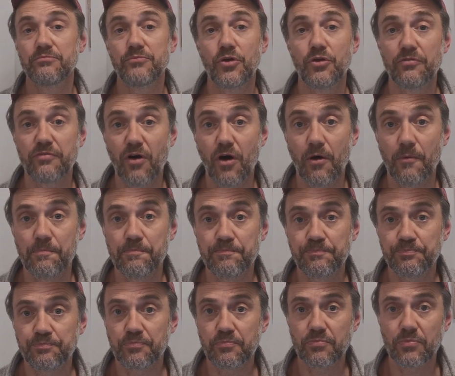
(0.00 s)
Move on.
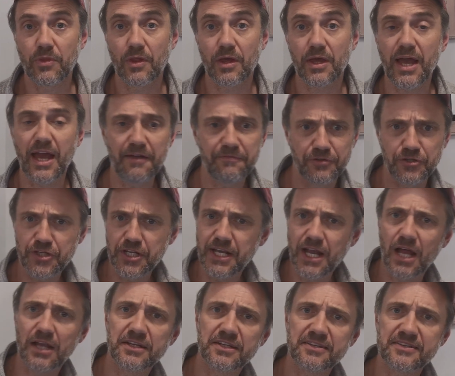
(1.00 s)
Okay, if you
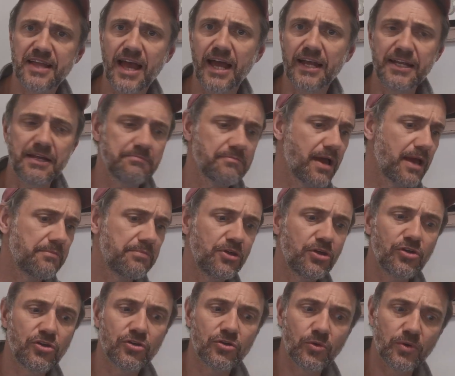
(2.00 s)
didn't understand it,
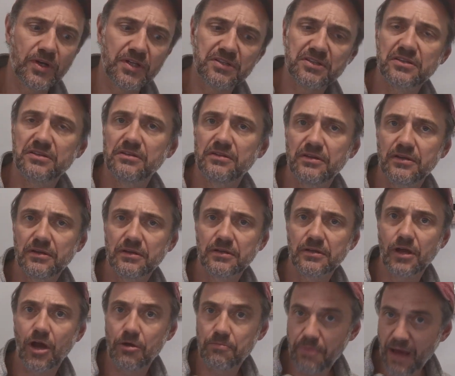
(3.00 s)
maybe you could always
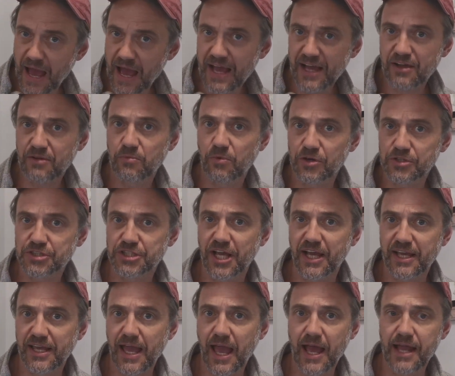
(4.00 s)
go back, watch
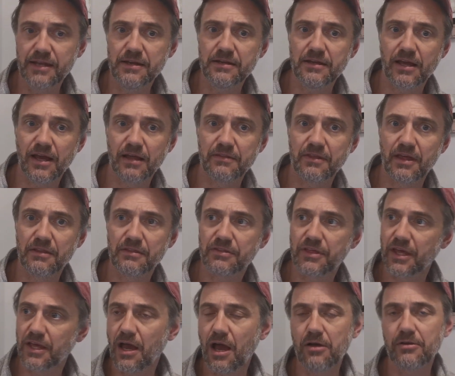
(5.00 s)
it again, and then
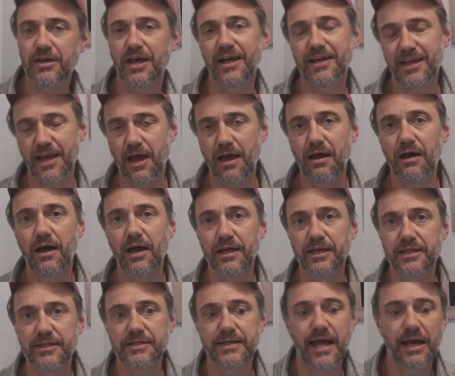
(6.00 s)
think, okay, yeah,
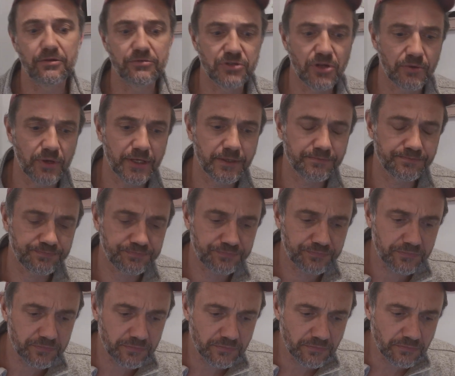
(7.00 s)
I can now do it.
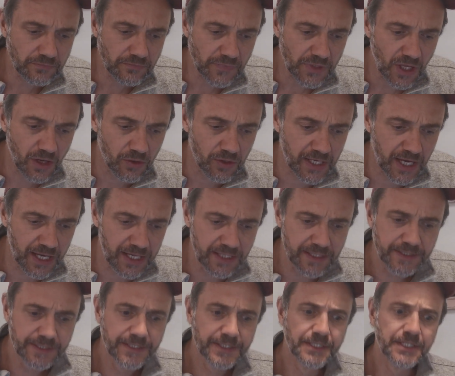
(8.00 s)

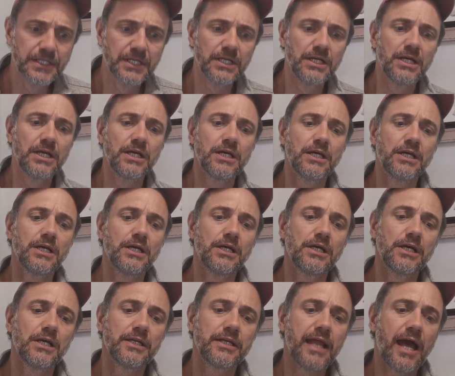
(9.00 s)
Okay.
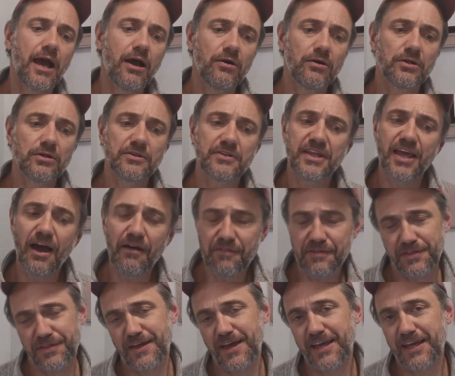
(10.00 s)
Now, the
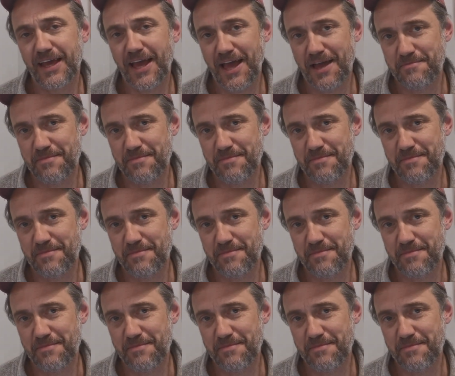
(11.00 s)
other thing